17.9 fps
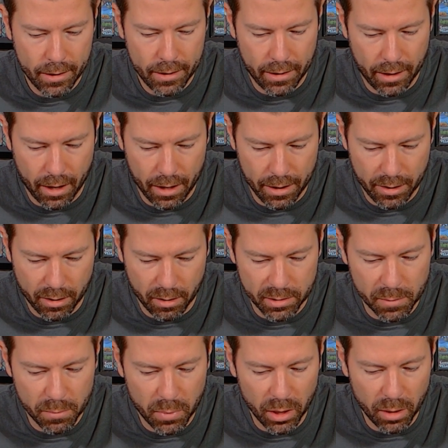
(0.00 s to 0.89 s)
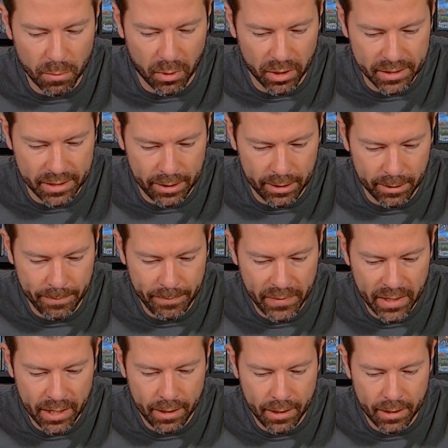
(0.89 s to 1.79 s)
There are some bullet points here.
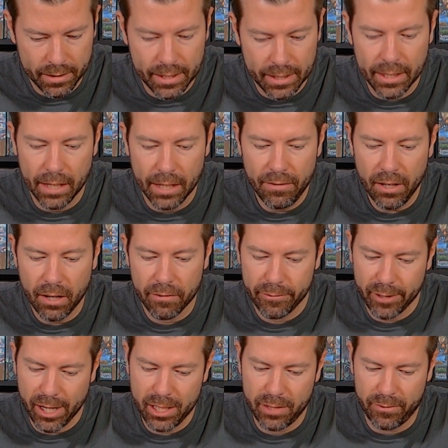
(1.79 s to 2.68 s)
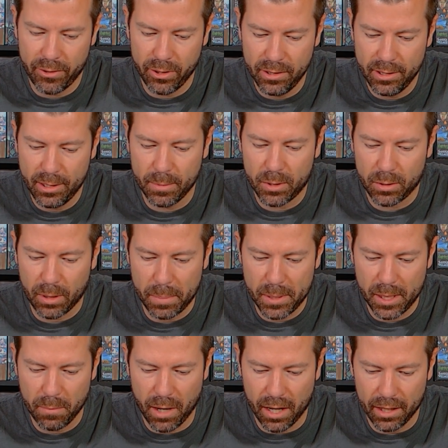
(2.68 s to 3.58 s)
Deliver a fresh food
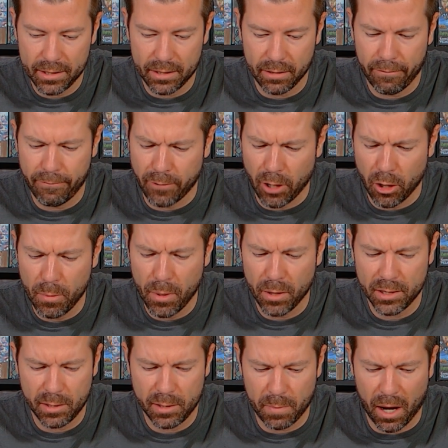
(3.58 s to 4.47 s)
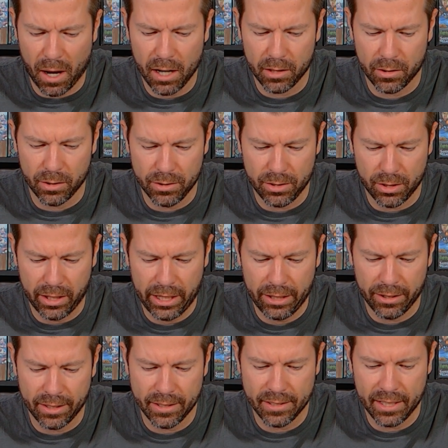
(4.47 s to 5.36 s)
subscription box to Phobos Spa Cruiser
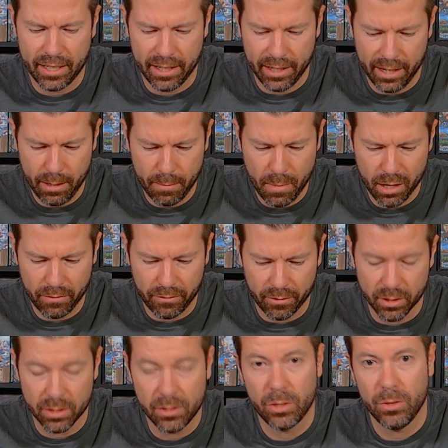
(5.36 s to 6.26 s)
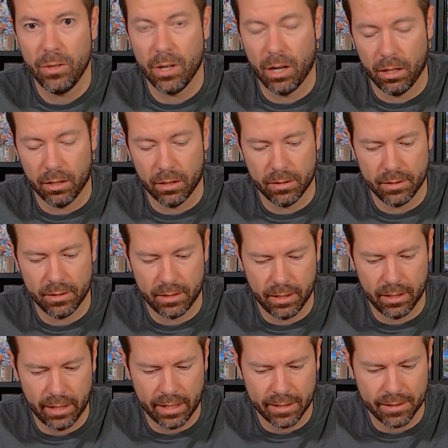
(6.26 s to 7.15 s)
here in Zidaneb for $2,
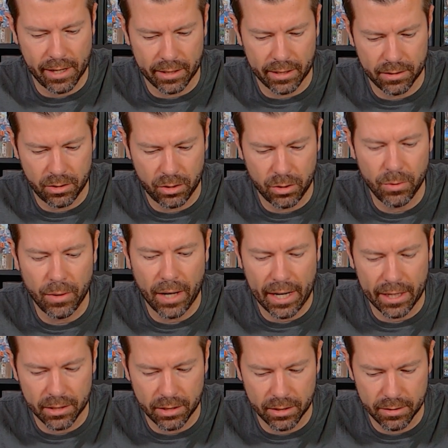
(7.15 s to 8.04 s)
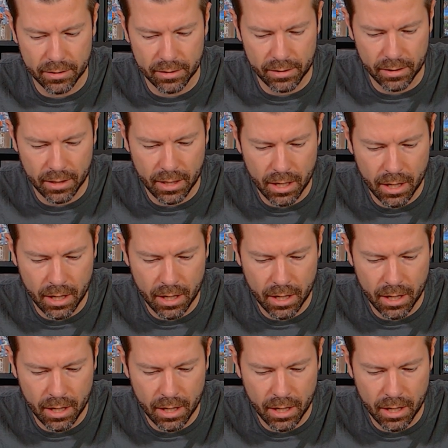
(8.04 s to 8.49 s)
and that takes 2 actions.